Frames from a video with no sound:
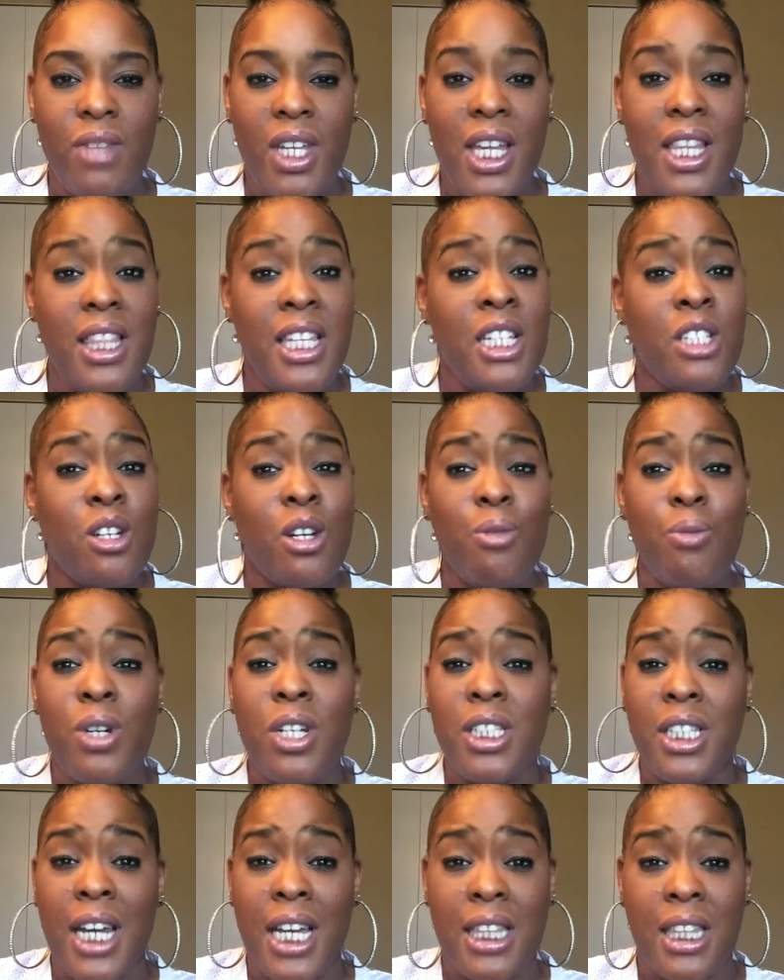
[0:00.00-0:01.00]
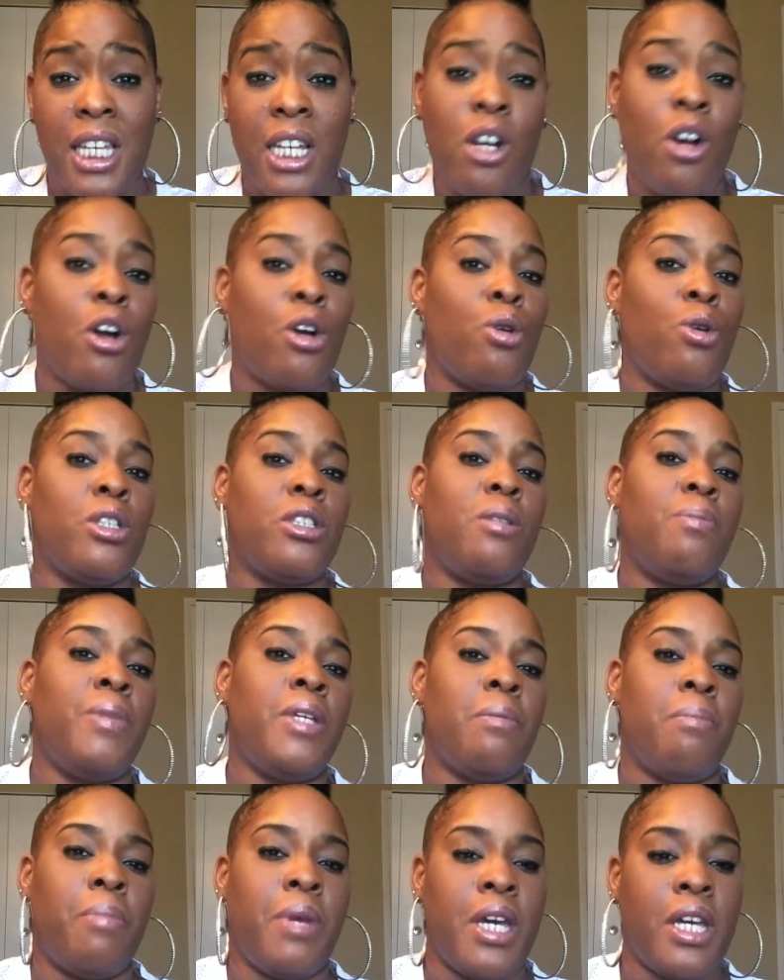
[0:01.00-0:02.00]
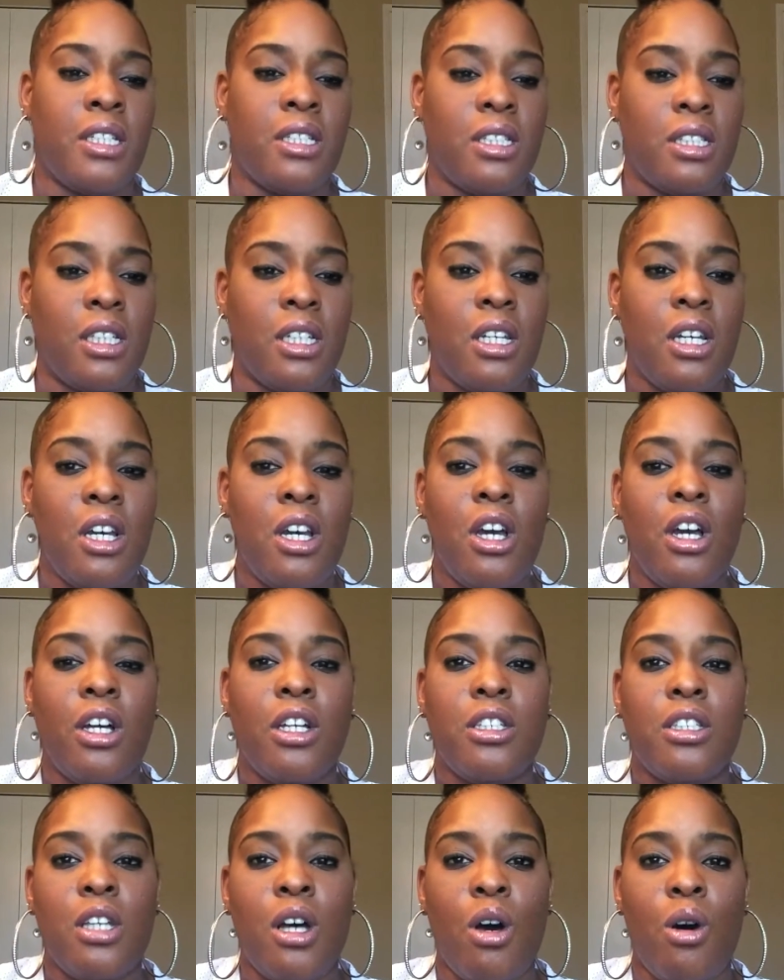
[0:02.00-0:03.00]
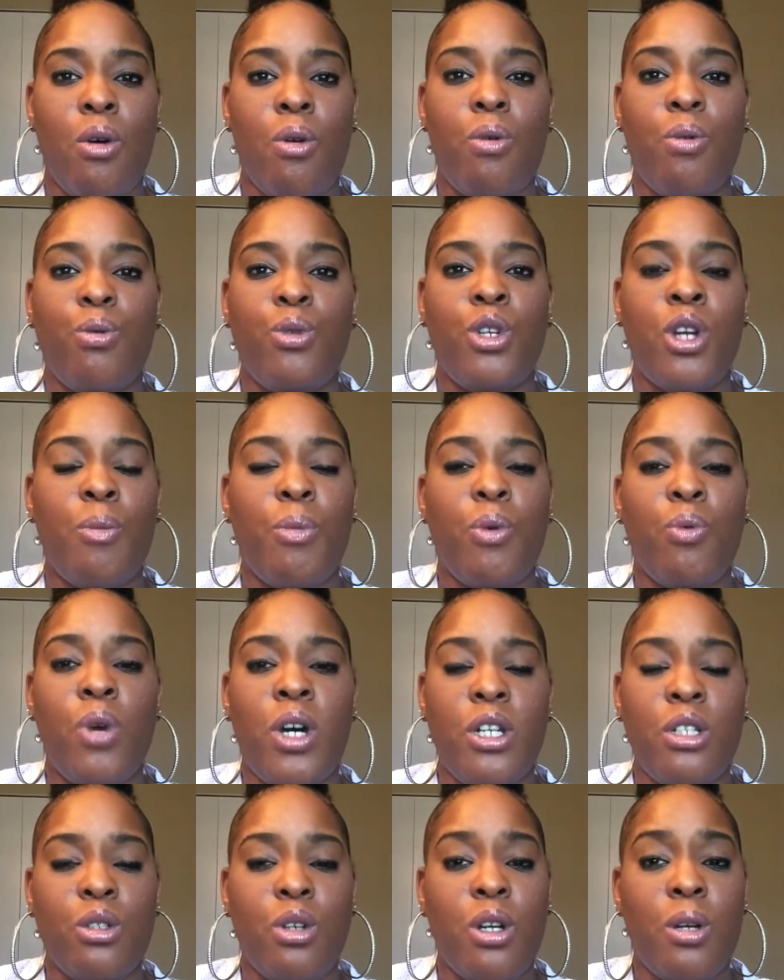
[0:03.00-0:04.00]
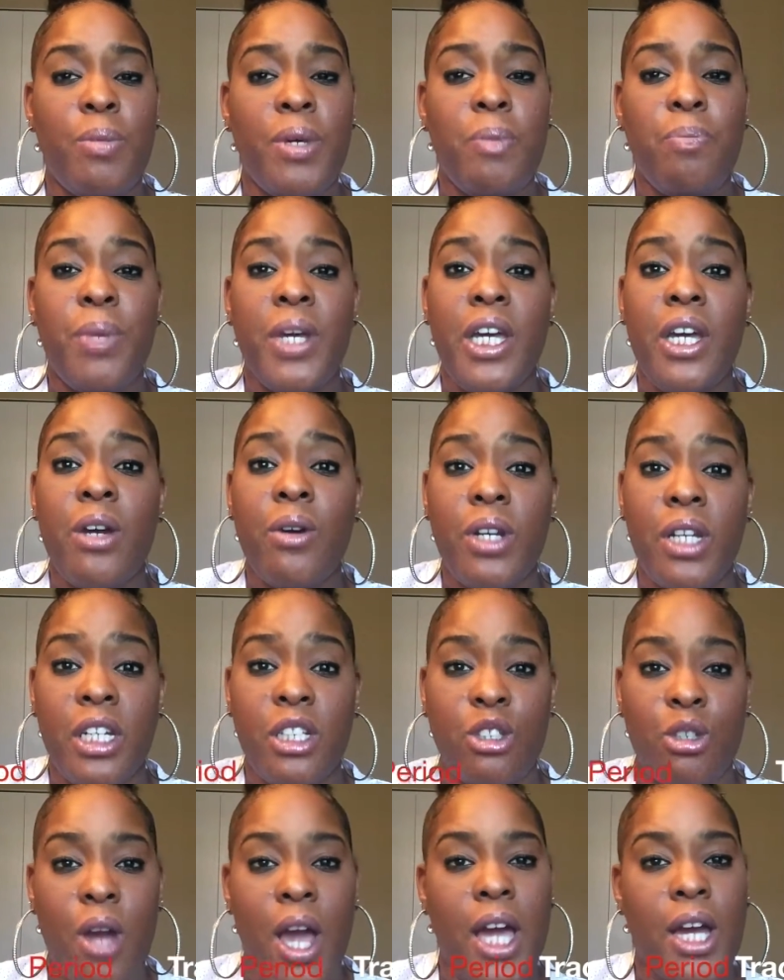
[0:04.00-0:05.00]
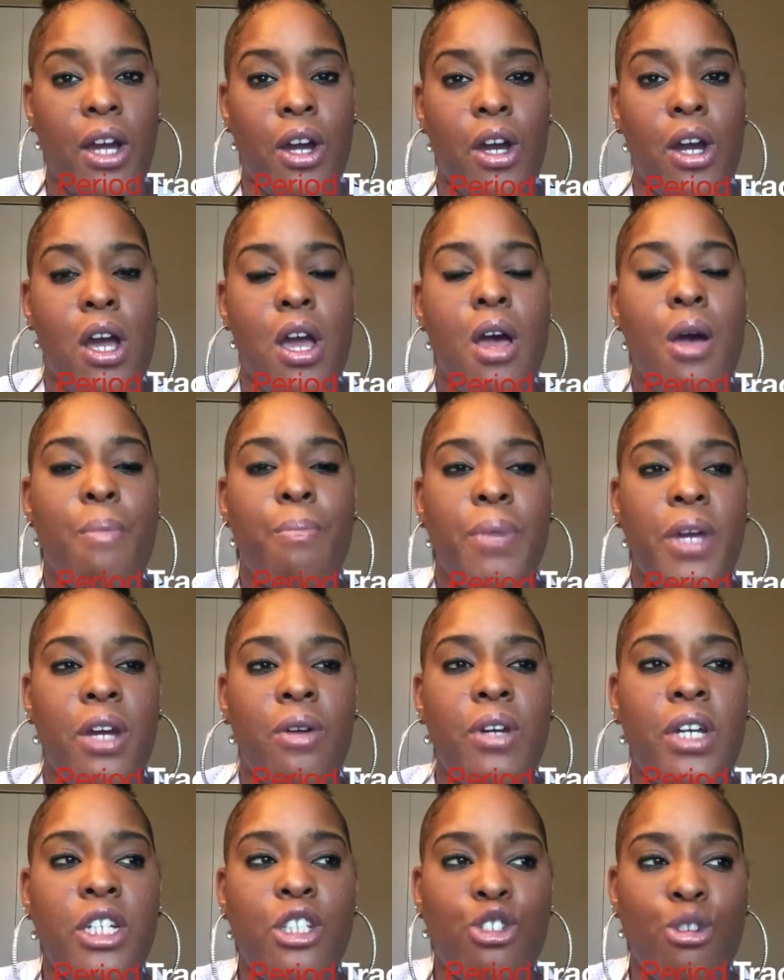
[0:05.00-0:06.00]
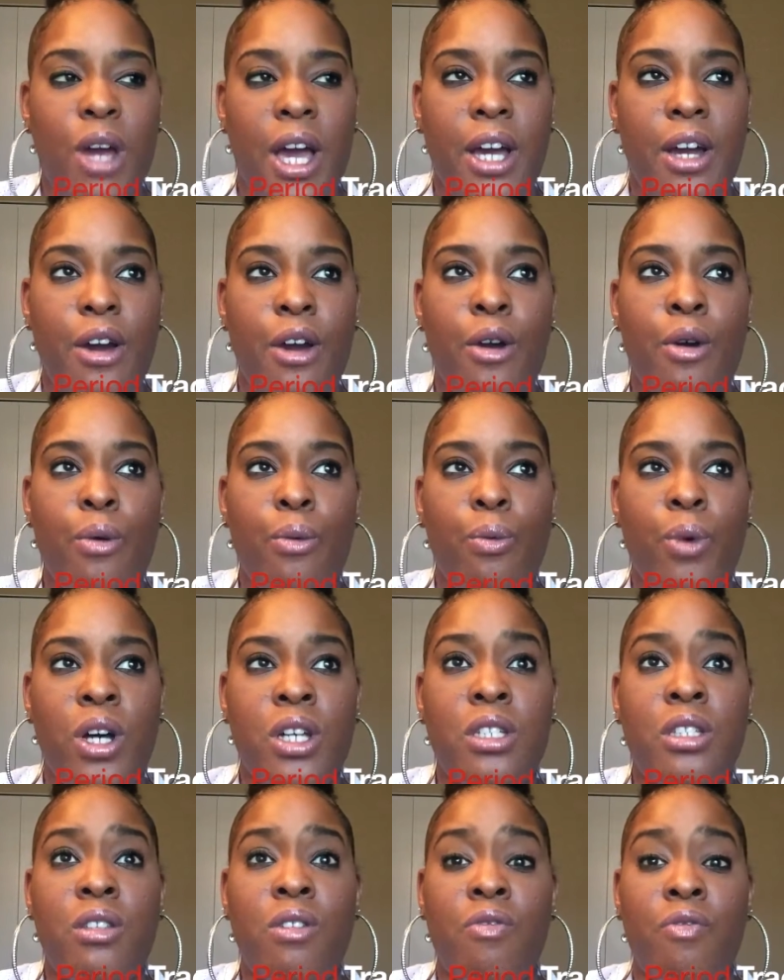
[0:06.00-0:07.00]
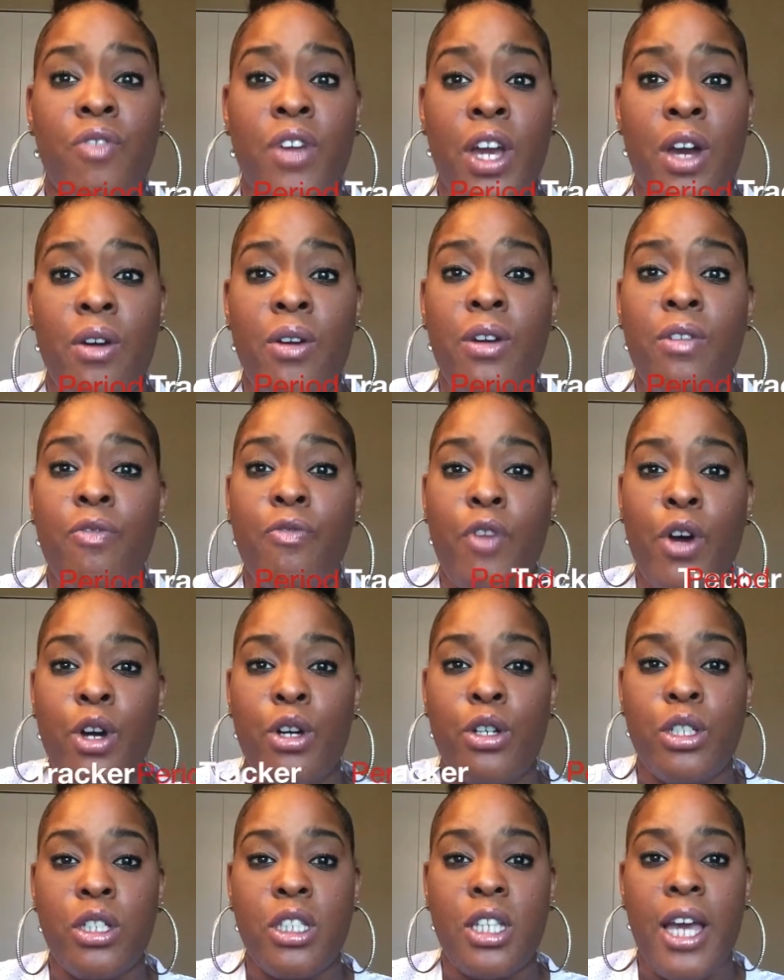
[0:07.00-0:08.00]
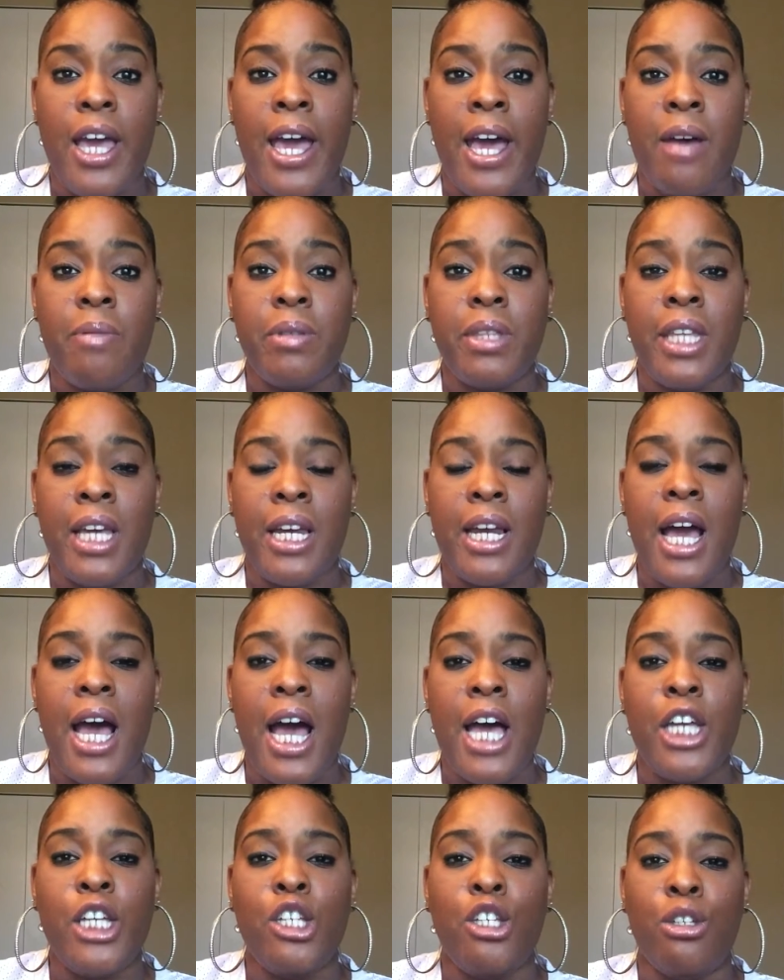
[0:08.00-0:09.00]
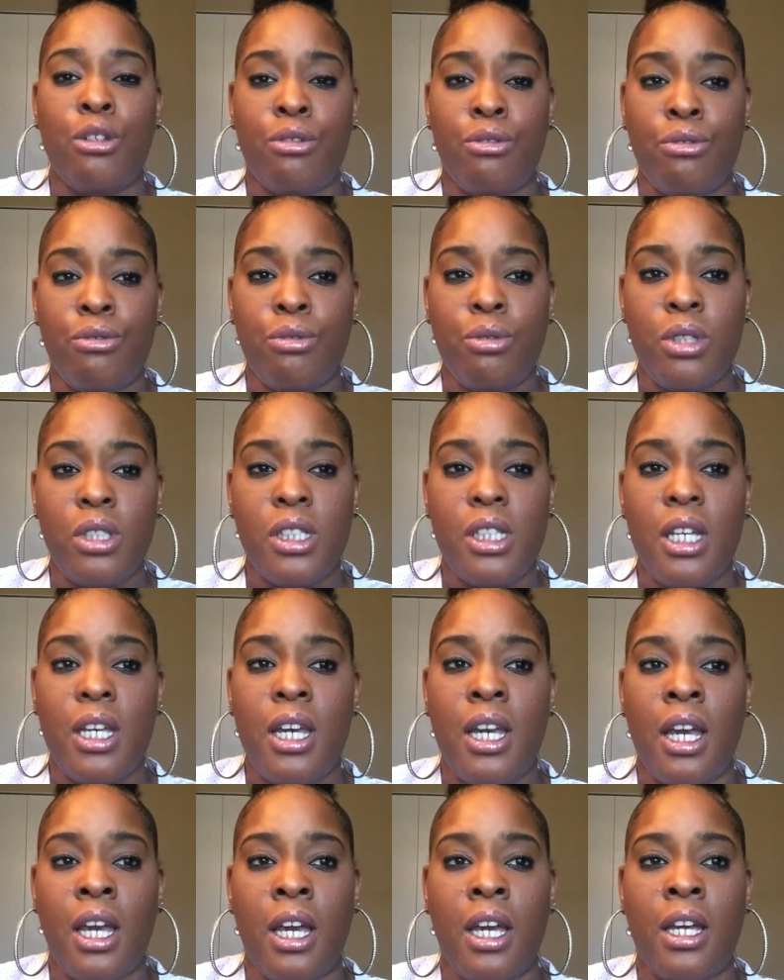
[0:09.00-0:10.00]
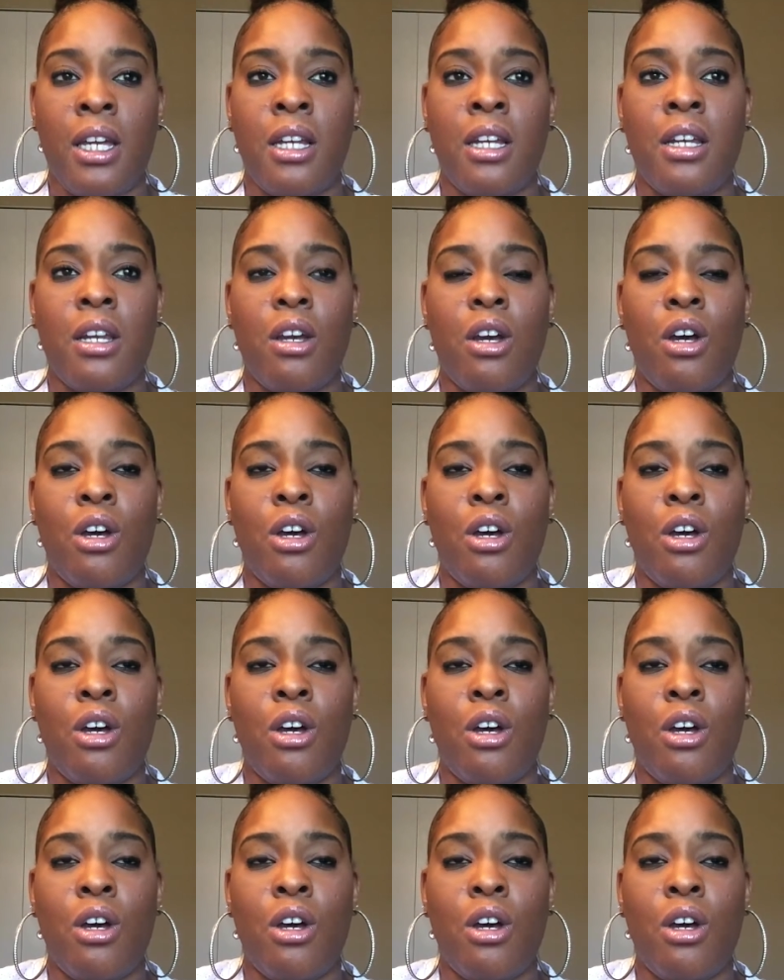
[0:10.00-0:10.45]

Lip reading: these are the ones that I think are going to be the best. So number 1 is going to be Period Tracker. Period Tracker was the very first app that I used, and